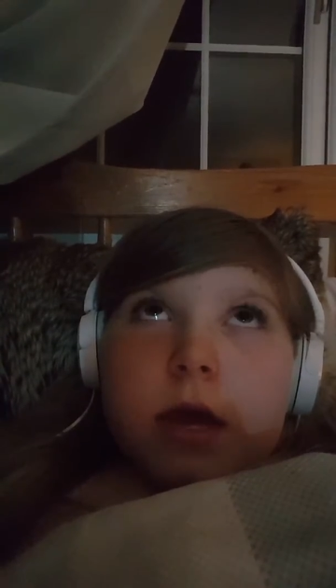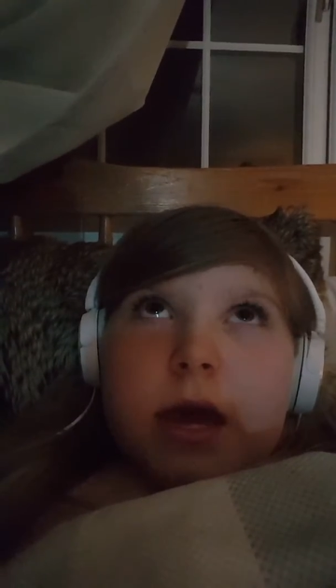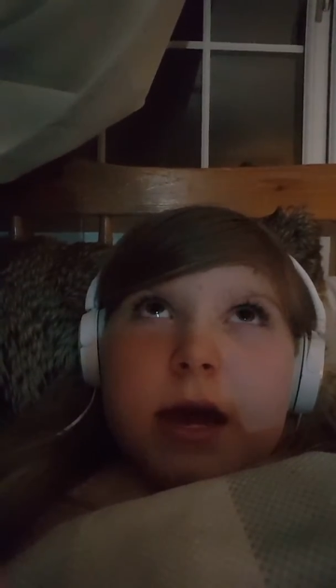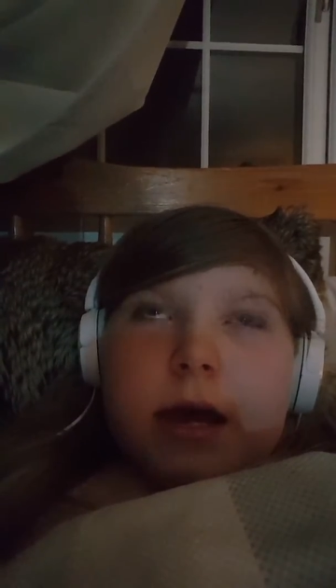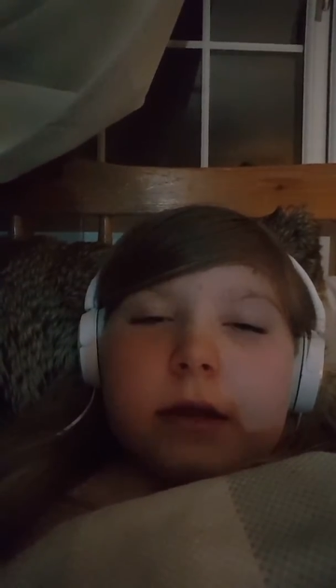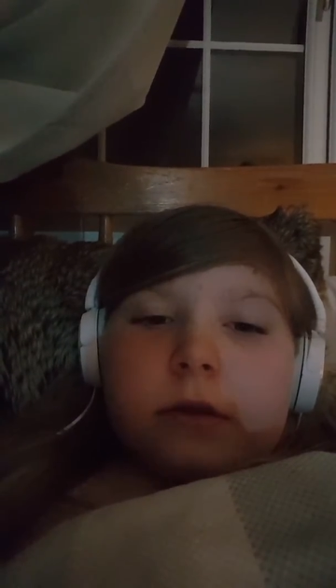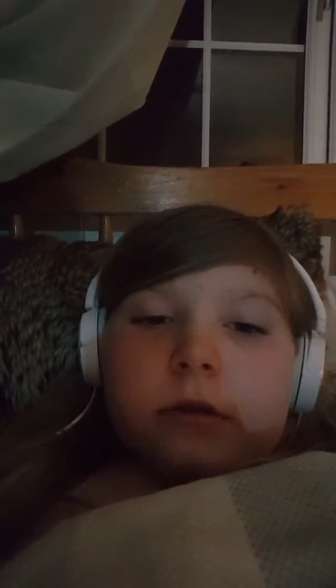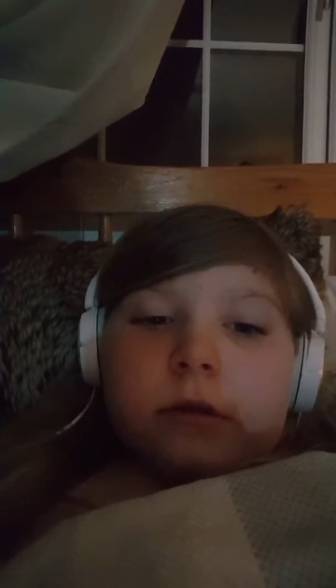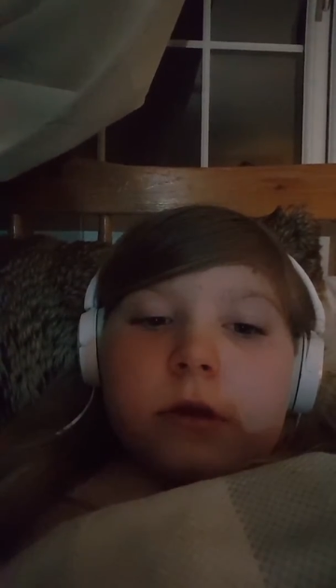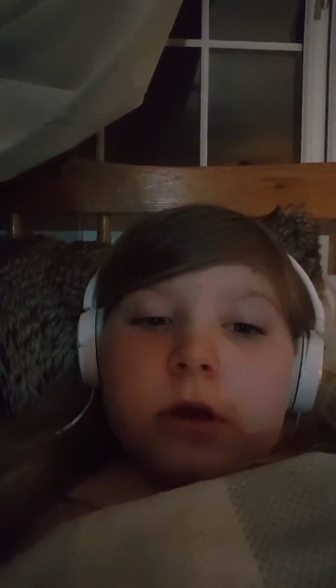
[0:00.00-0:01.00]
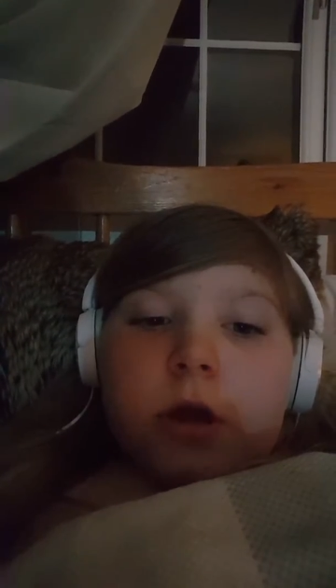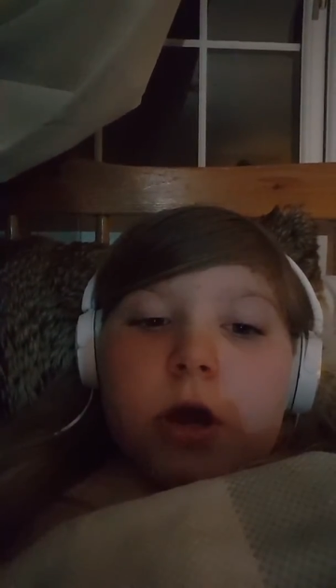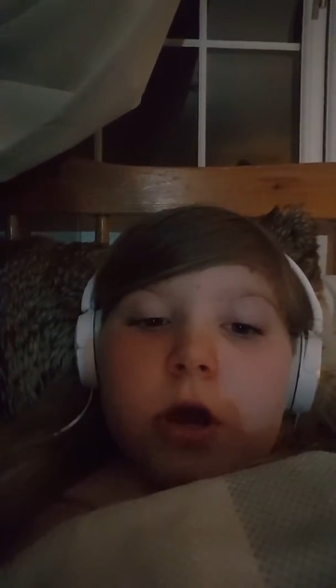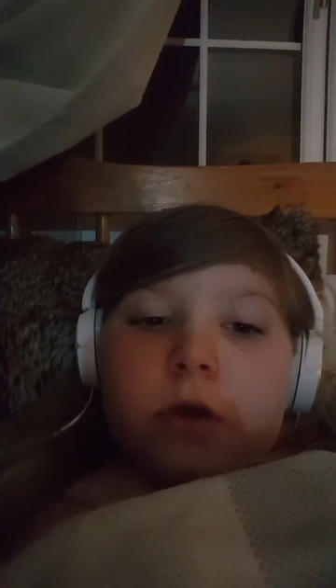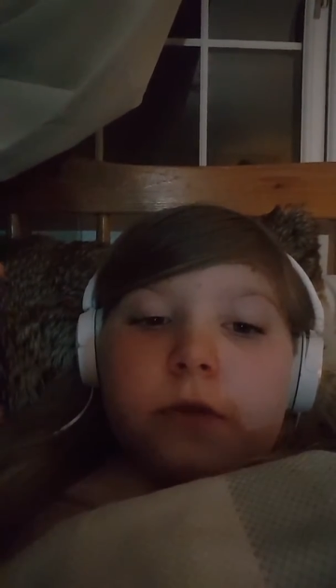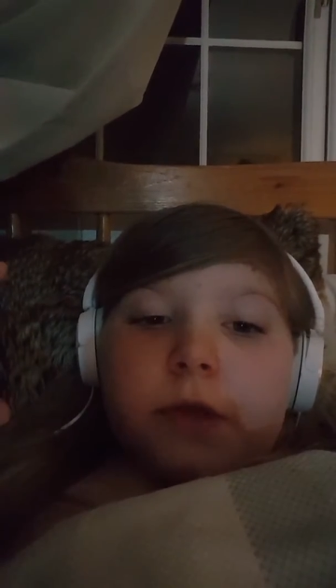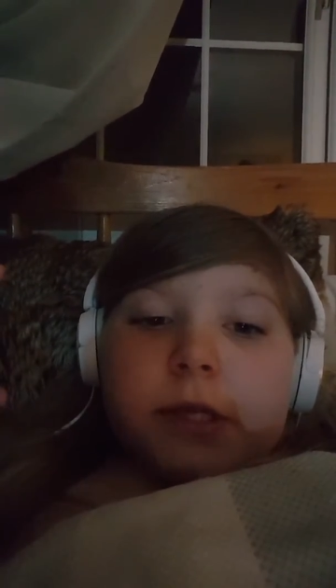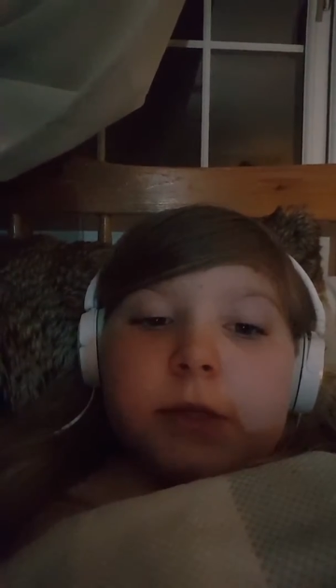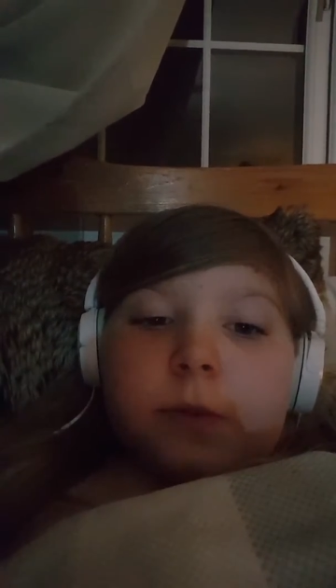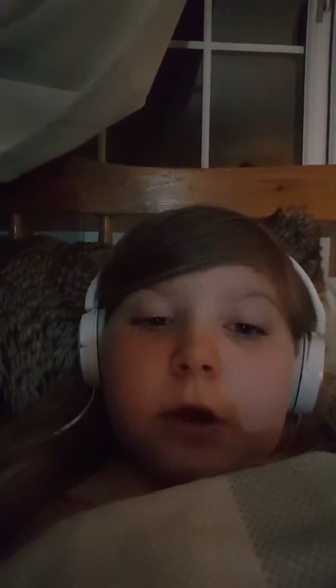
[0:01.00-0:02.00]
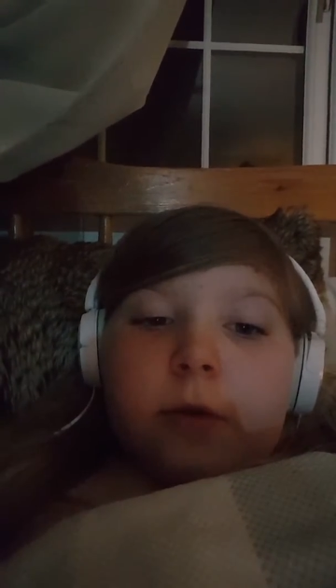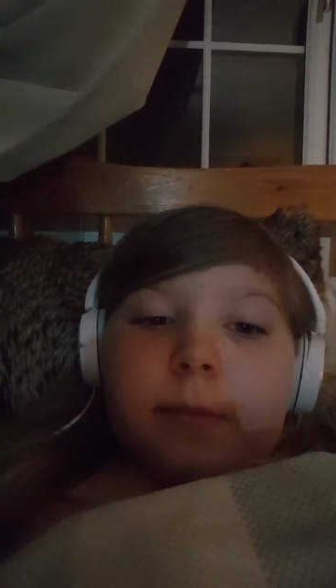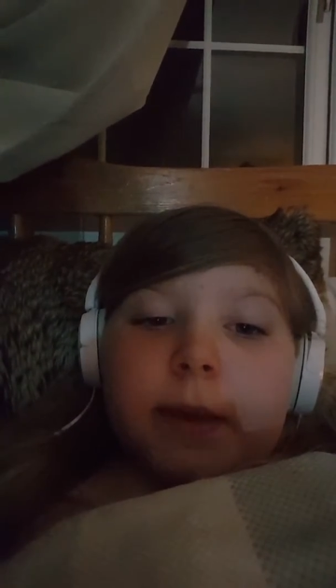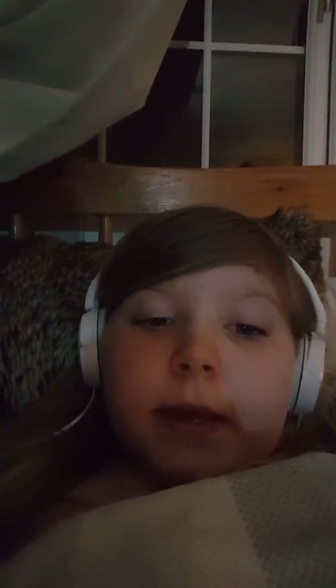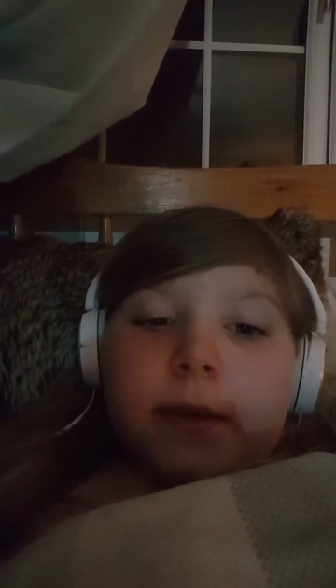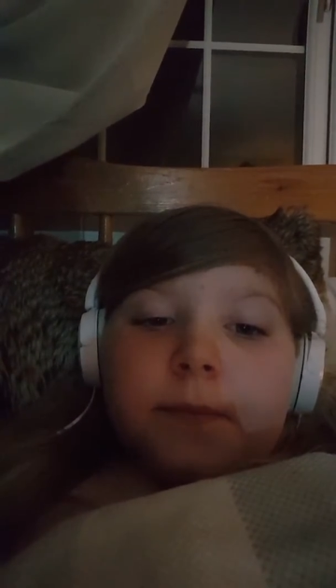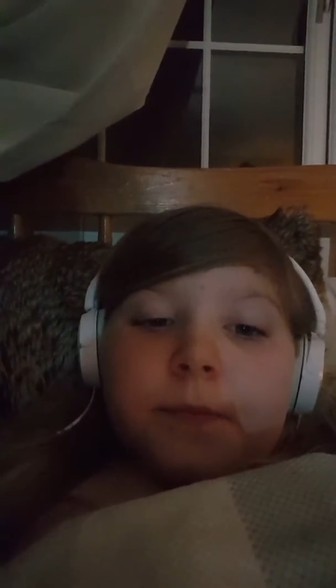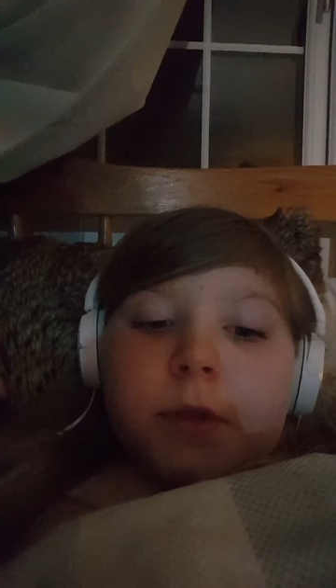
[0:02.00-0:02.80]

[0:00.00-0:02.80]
And this is where I'll be.